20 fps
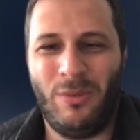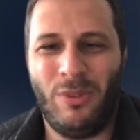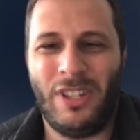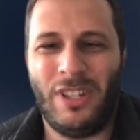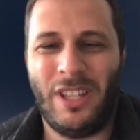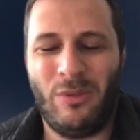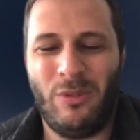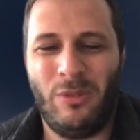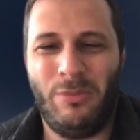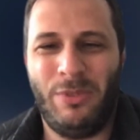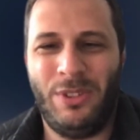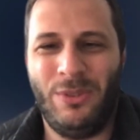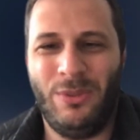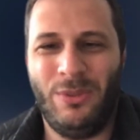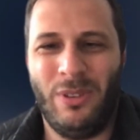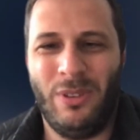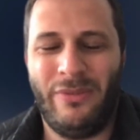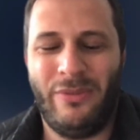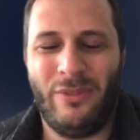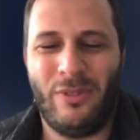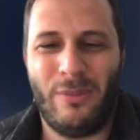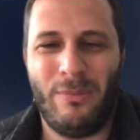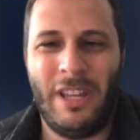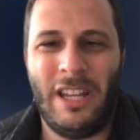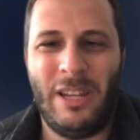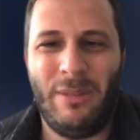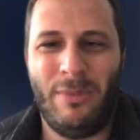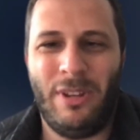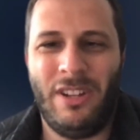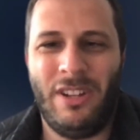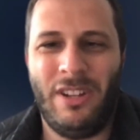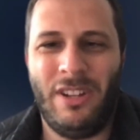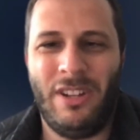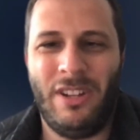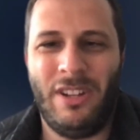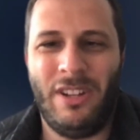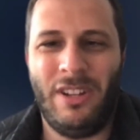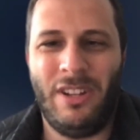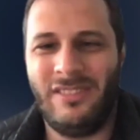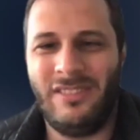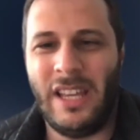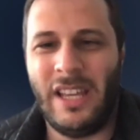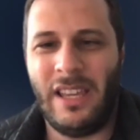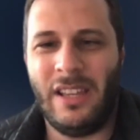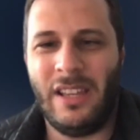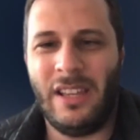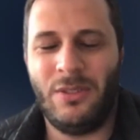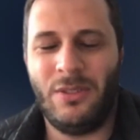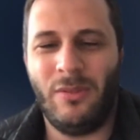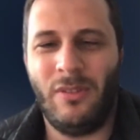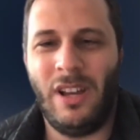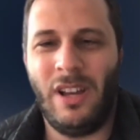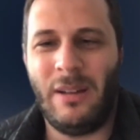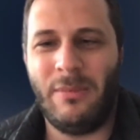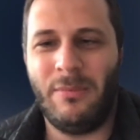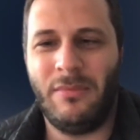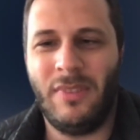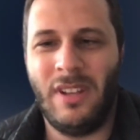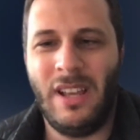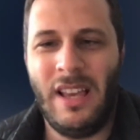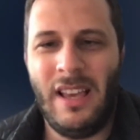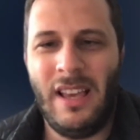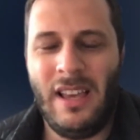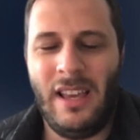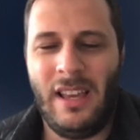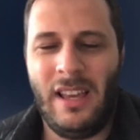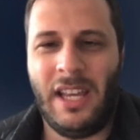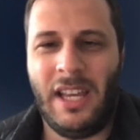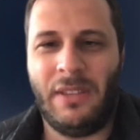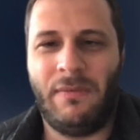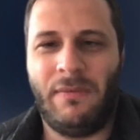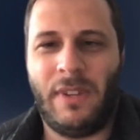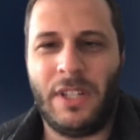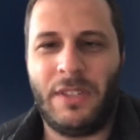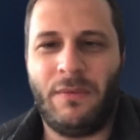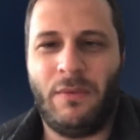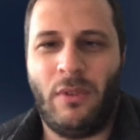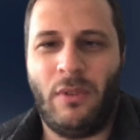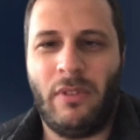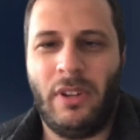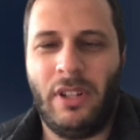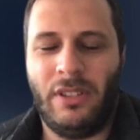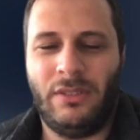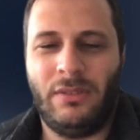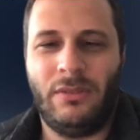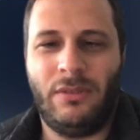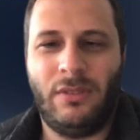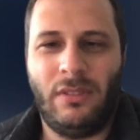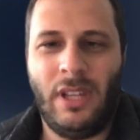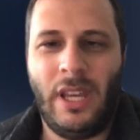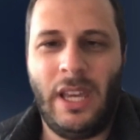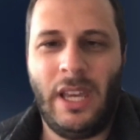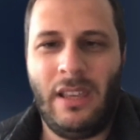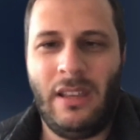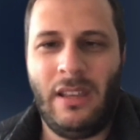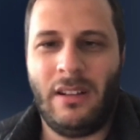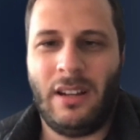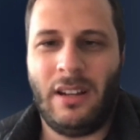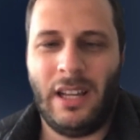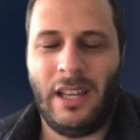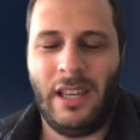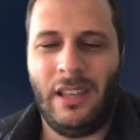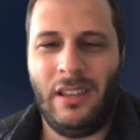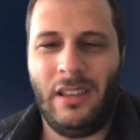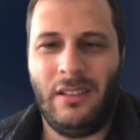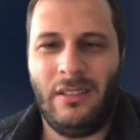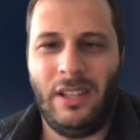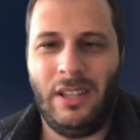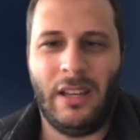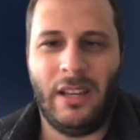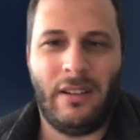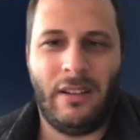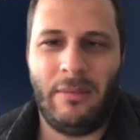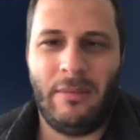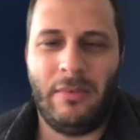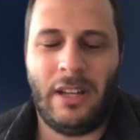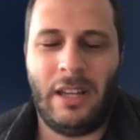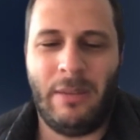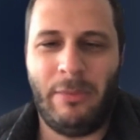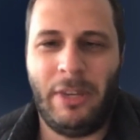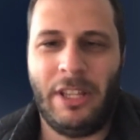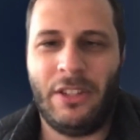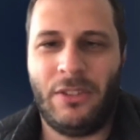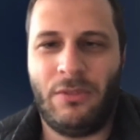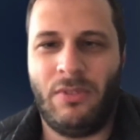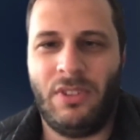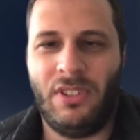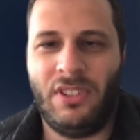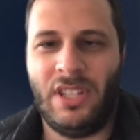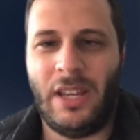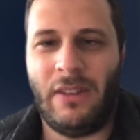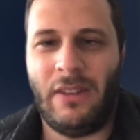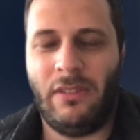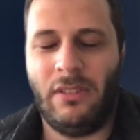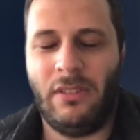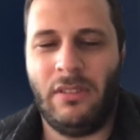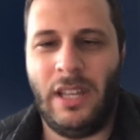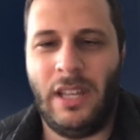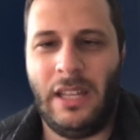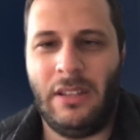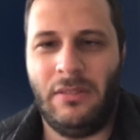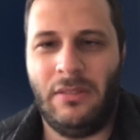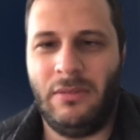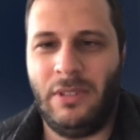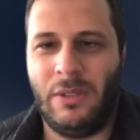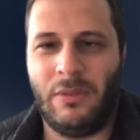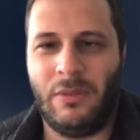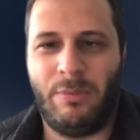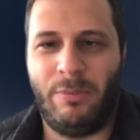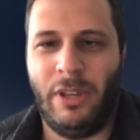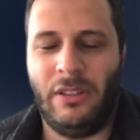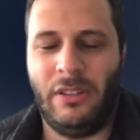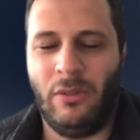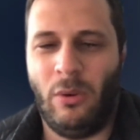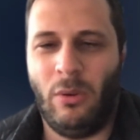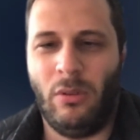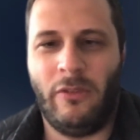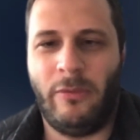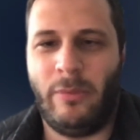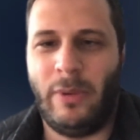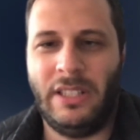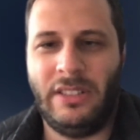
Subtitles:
what I will be doing for many, many decades to come. And fast forwarding to today, I manage Re7 and spend all of my